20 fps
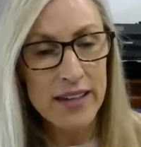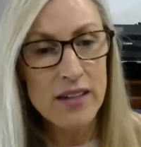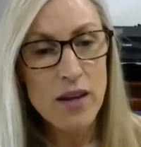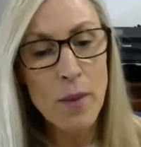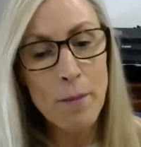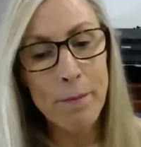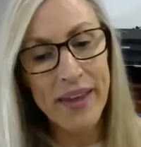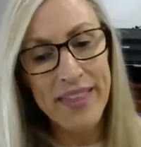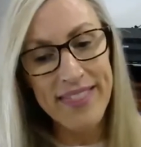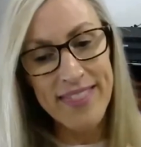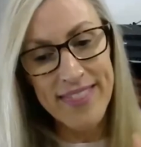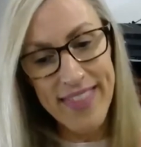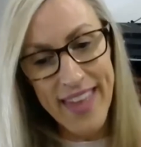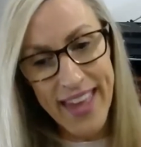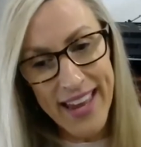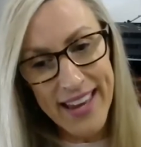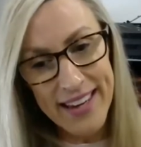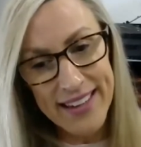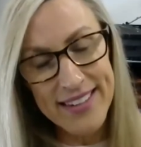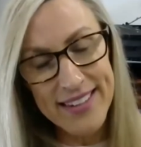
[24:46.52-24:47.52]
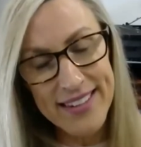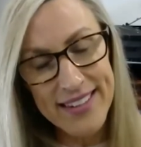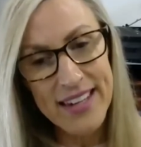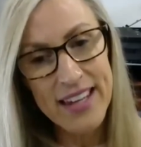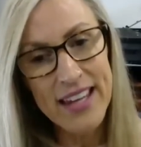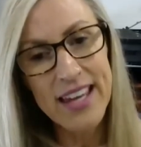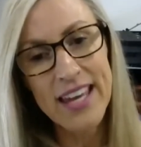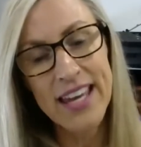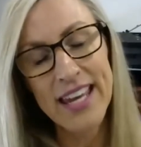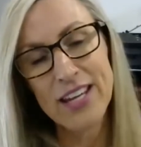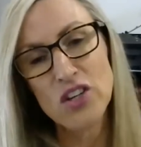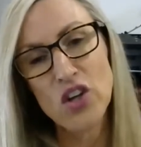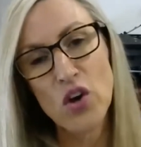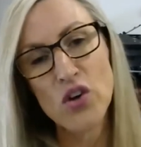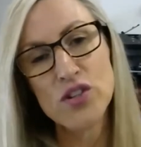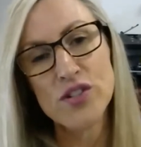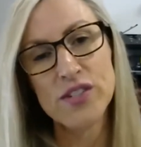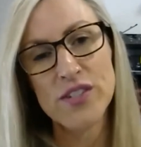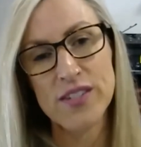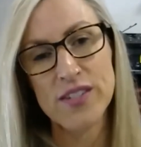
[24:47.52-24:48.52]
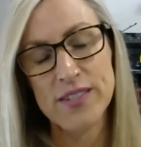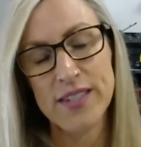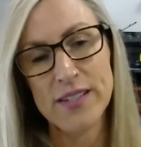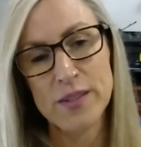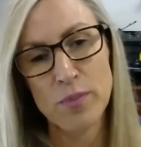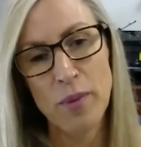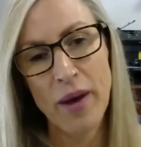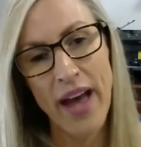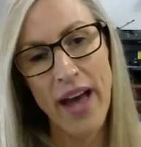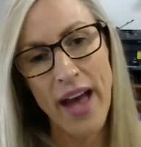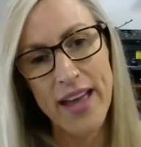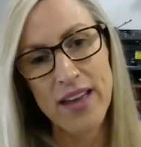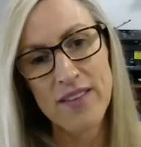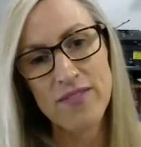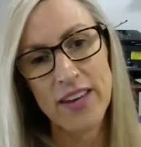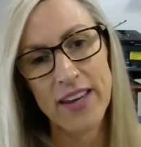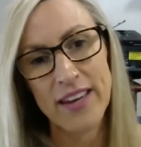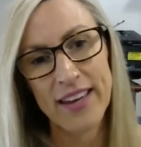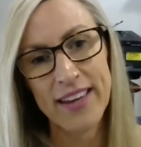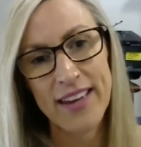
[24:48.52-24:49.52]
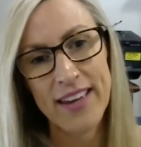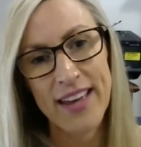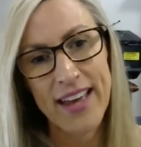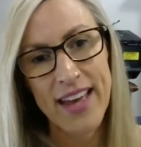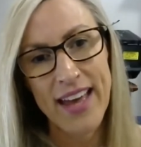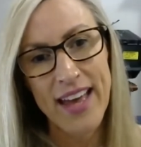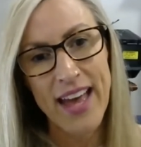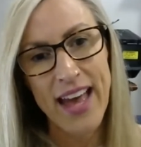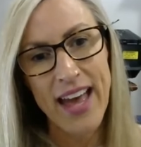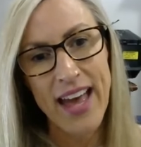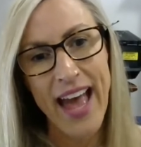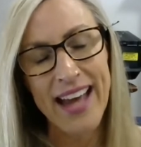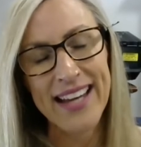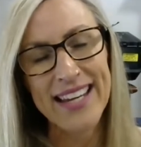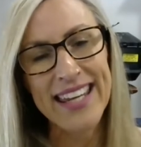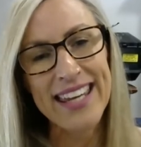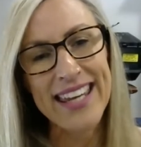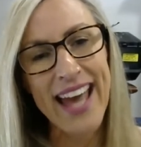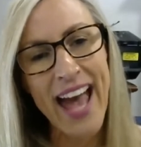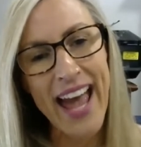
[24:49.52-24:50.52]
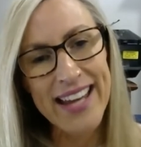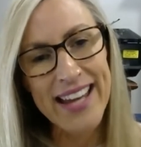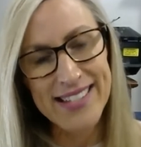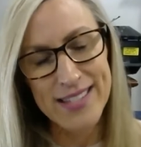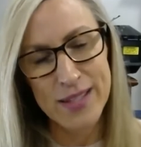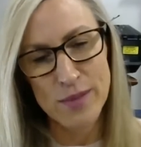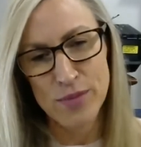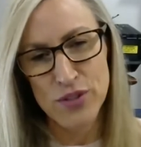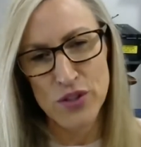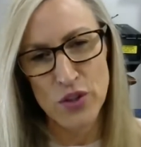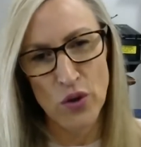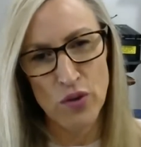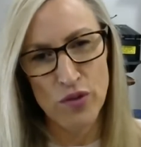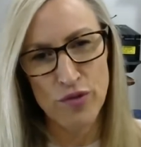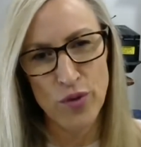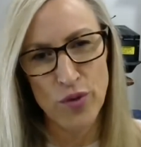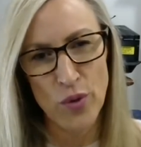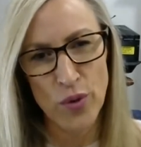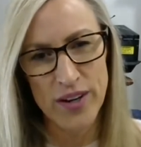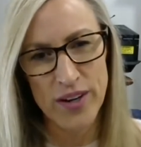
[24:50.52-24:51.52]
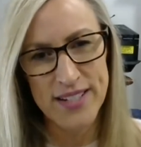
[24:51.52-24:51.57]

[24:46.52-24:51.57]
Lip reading: but then he notices his behaviour and he hates himself for it.